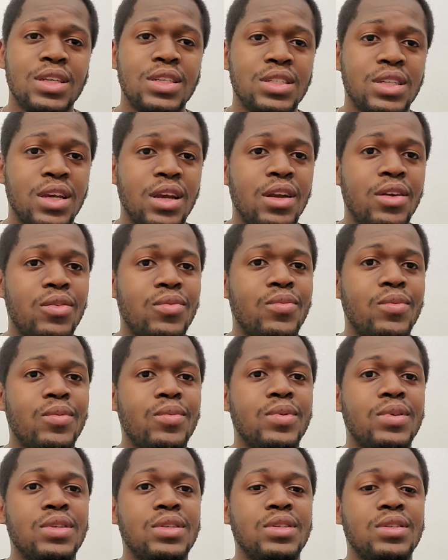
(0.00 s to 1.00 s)
character
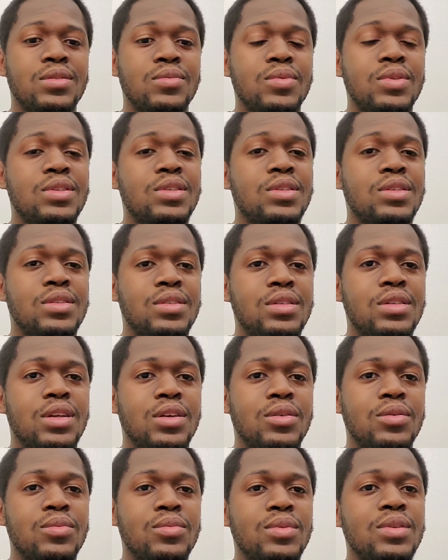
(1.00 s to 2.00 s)
was
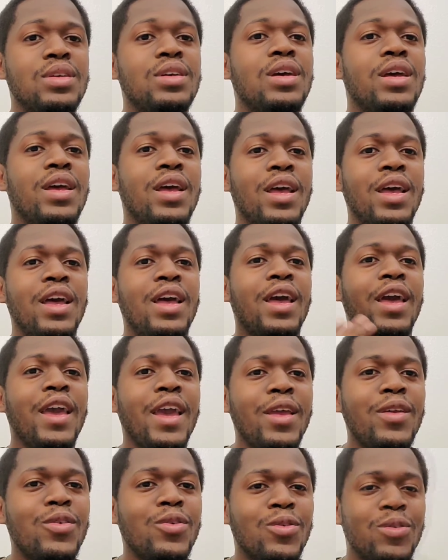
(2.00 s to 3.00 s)

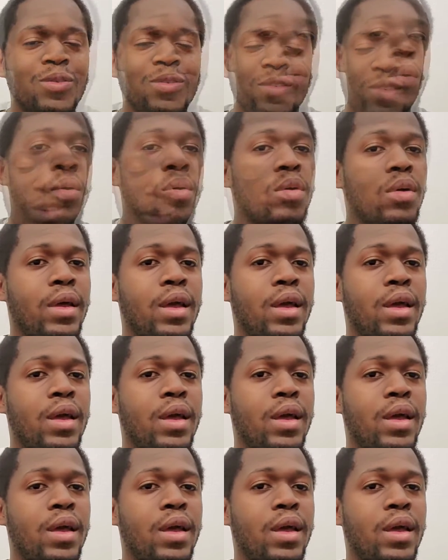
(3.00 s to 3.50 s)
handled.